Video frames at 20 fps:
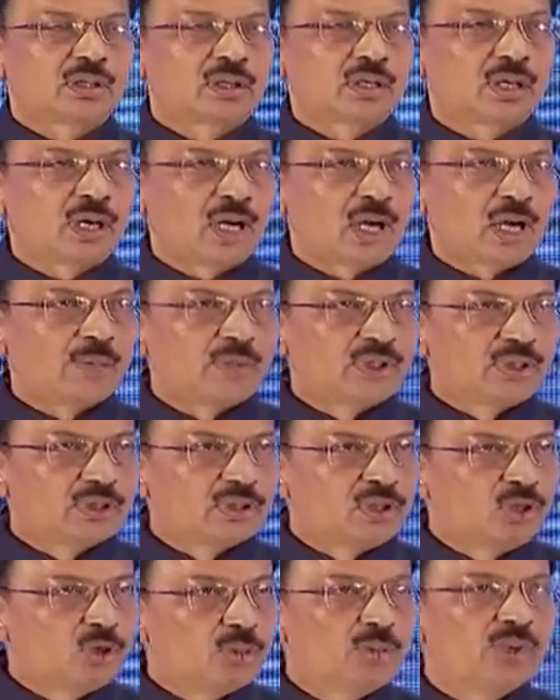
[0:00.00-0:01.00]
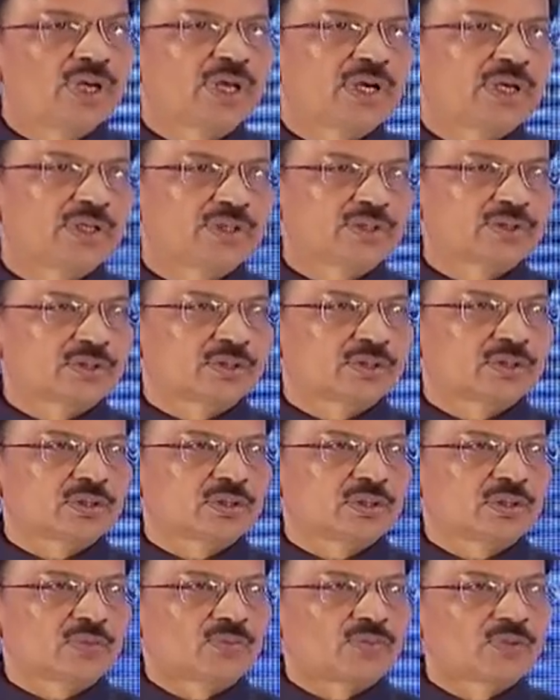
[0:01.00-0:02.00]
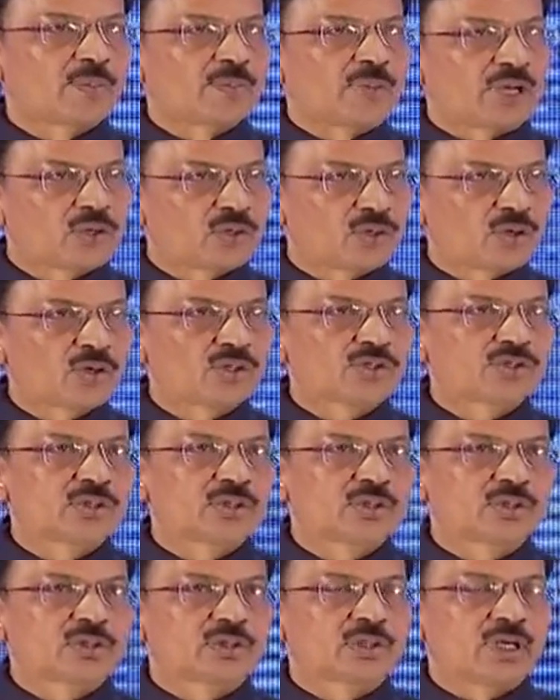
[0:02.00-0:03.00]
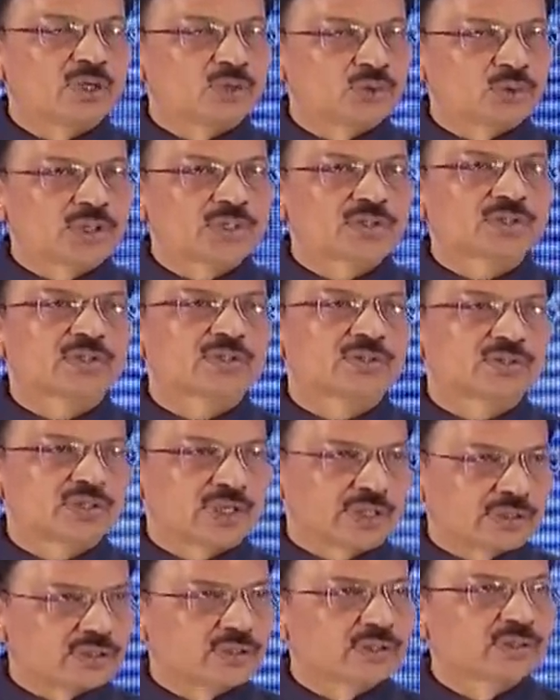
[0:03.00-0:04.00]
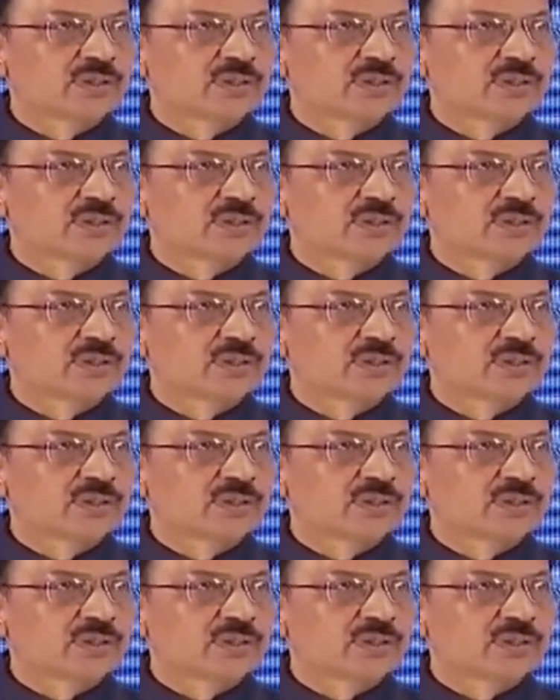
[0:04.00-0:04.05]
luminaries from across the education sector,